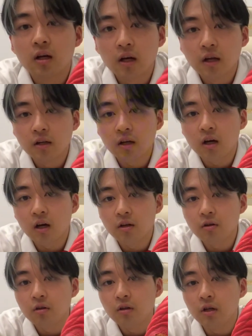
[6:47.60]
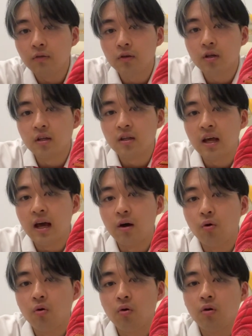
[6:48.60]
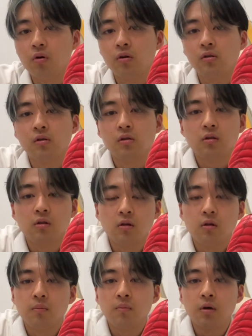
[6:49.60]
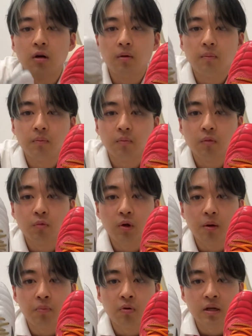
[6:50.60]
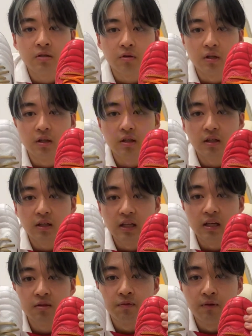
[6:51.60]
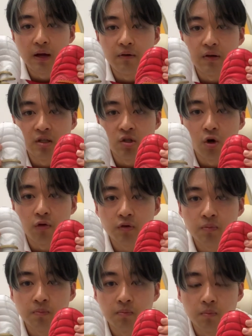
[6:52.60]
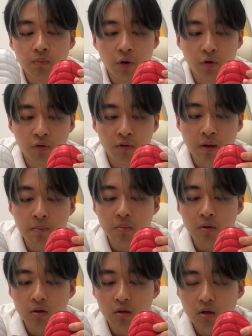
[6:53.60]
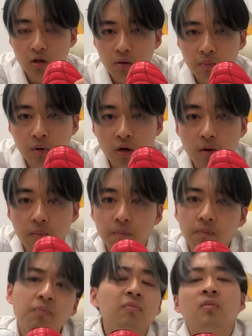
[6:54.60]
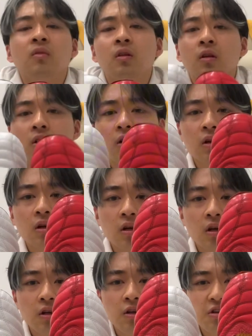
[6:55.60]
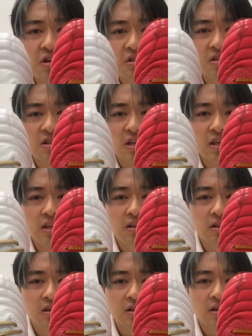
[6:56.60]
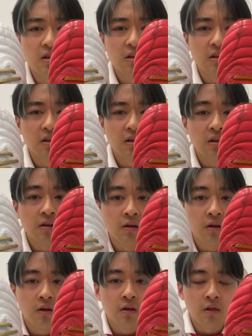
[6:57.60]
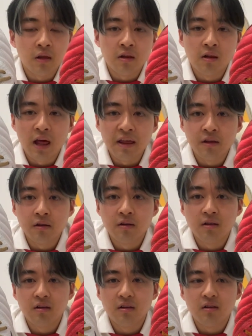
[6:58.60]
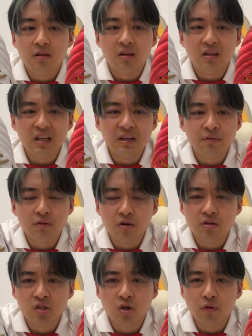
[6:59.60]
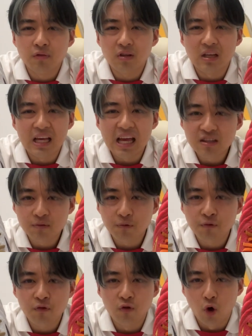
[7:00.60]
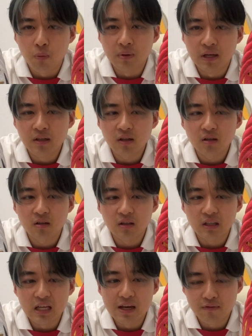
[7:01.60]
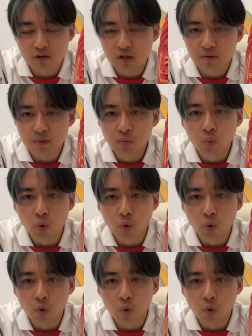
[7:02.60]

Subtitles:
And I don't know if you can tell, but when I press on it, it is very soft, both of them. But you can see that the leather, even though it's soft, isn't flopping, even though it's been